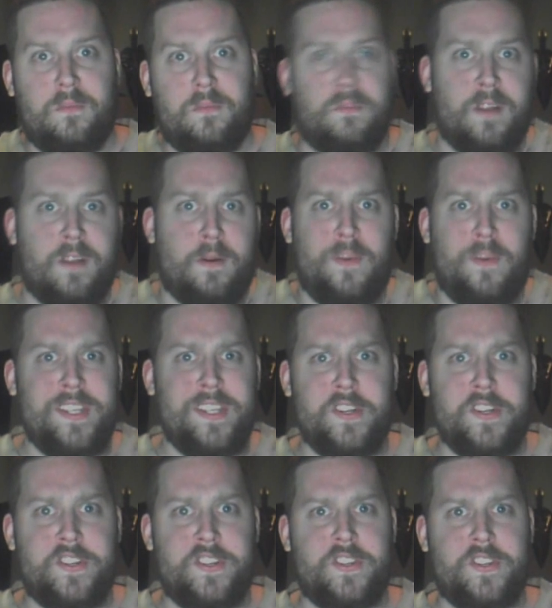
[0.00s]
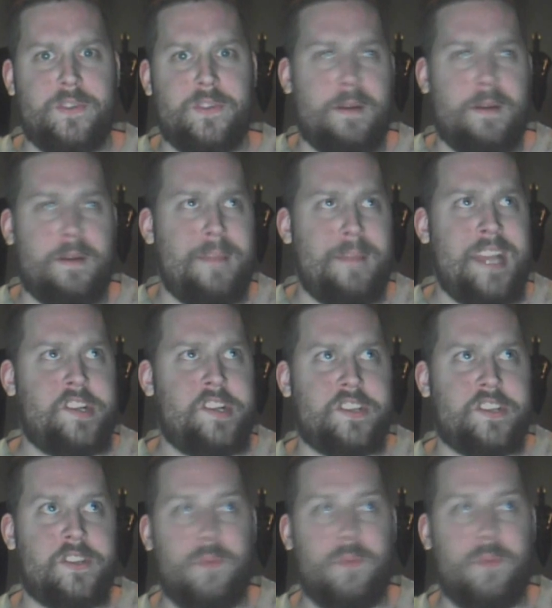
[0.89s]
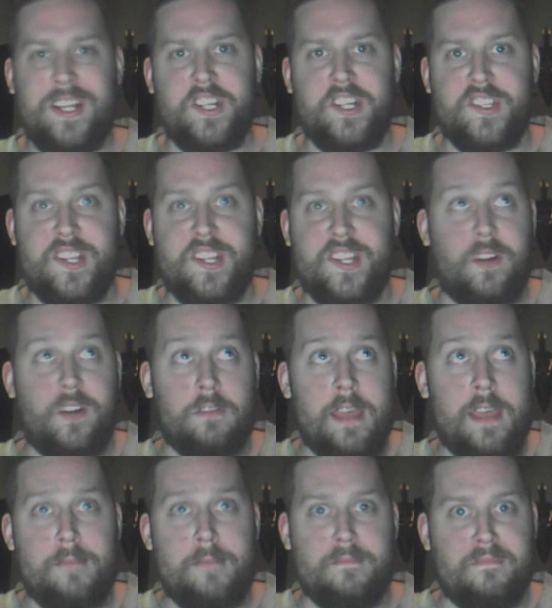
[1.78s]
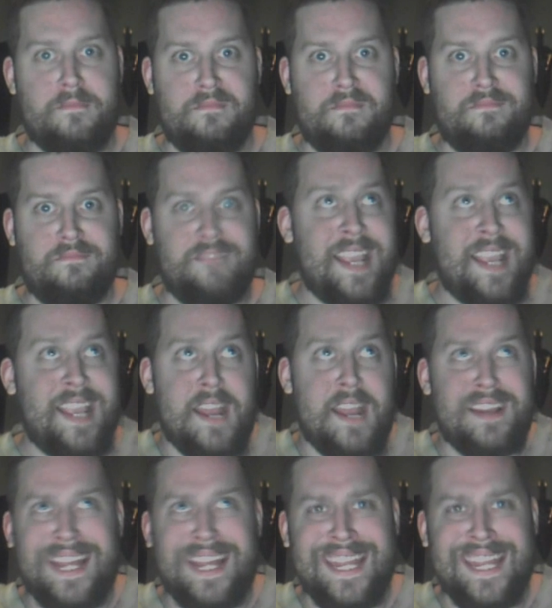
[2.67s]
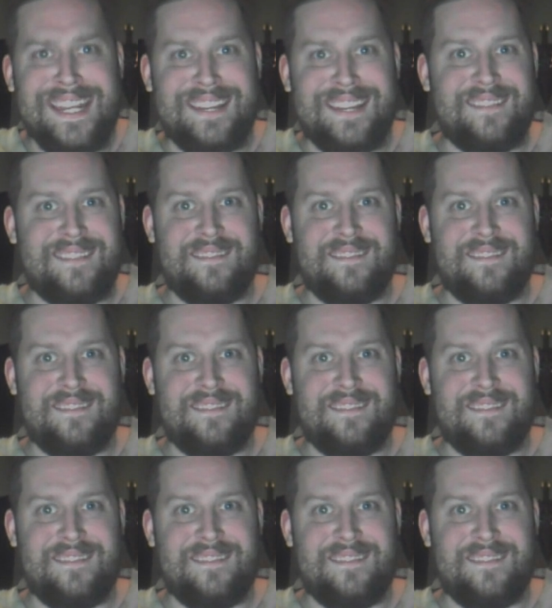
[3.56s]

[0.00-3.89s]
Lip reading: What about wizards? What about mages and witches and all them? They get nothing.